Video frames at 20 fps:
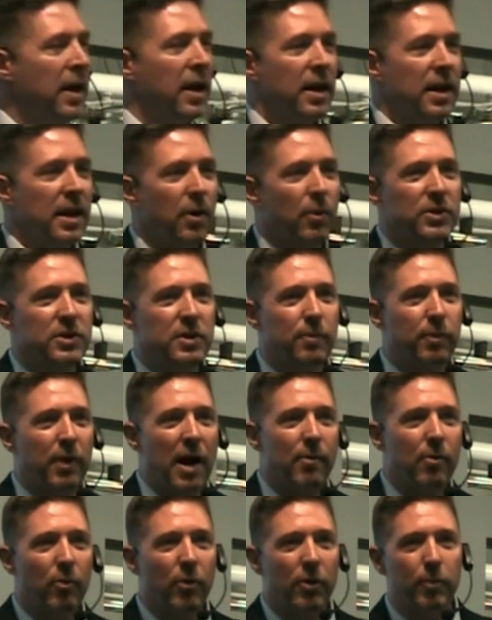Now, what's the
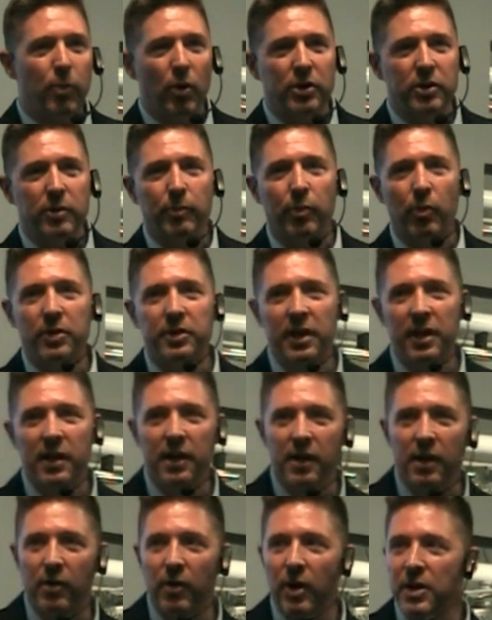problem with point-to-point data
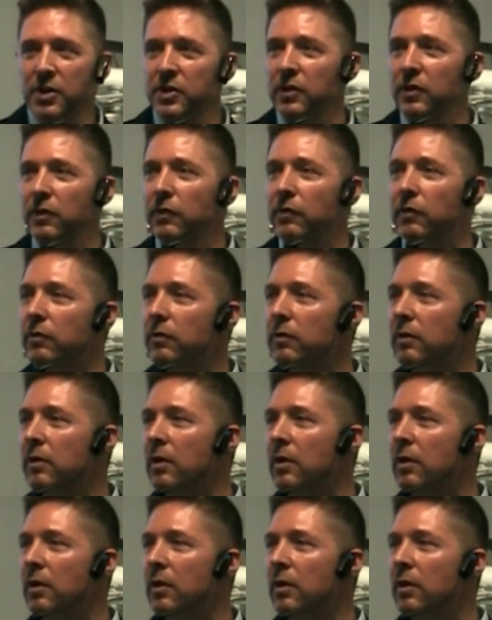integrations?